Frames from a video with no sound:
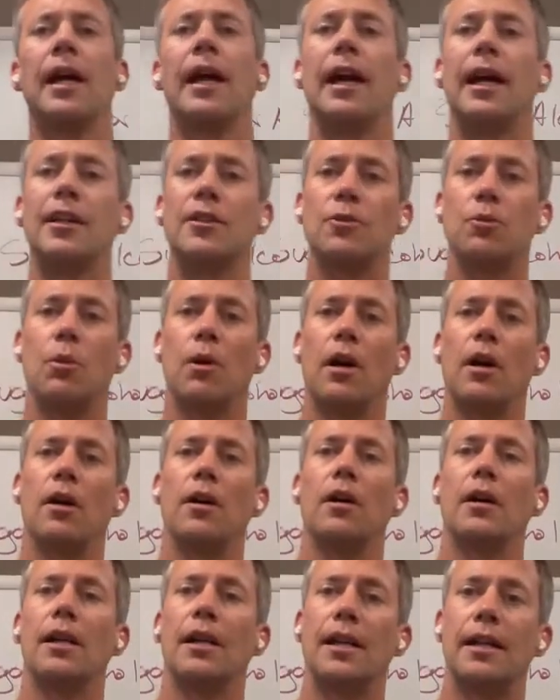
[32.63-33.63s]
as
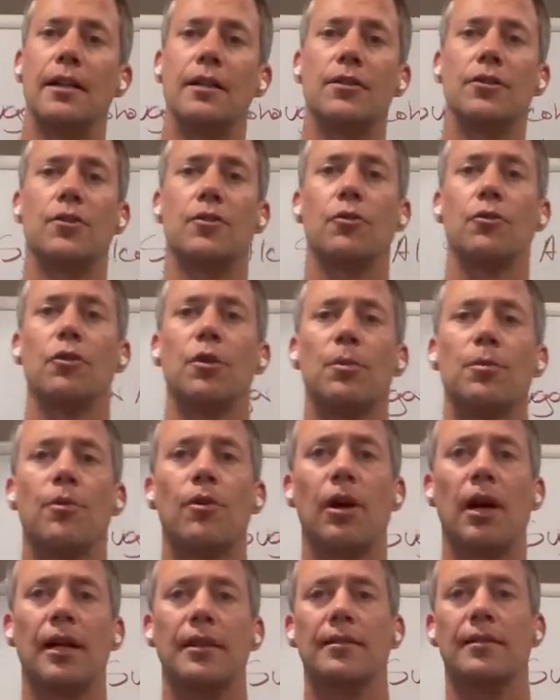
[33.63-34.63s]
well as through the
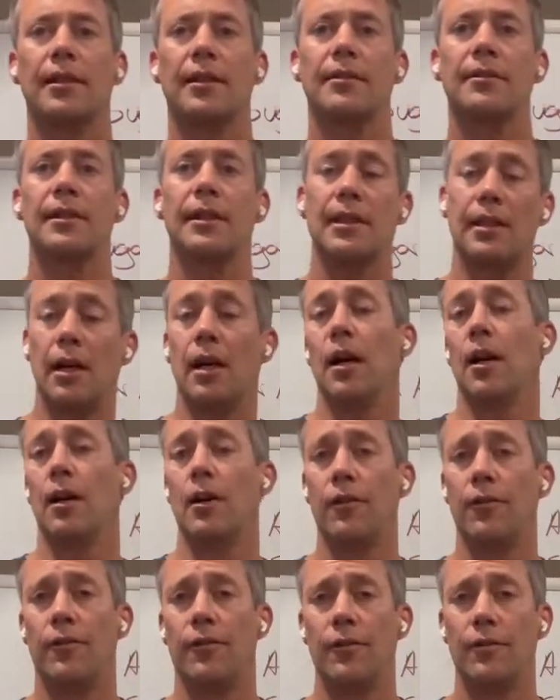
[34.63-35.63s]
processing
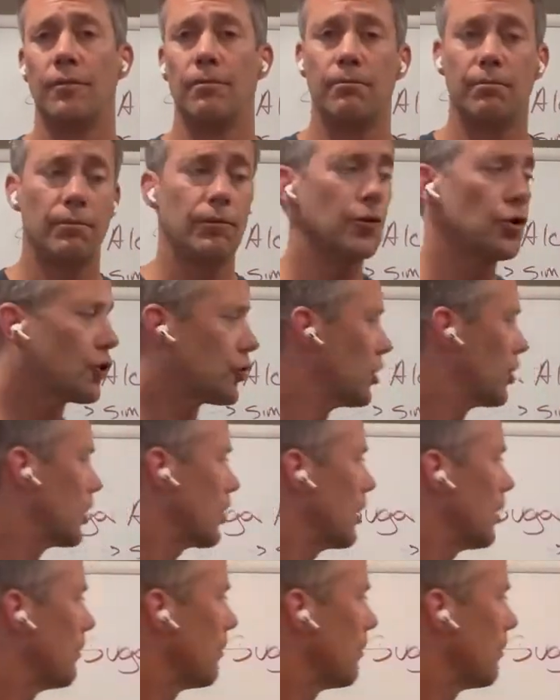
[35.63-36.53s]
of sugar.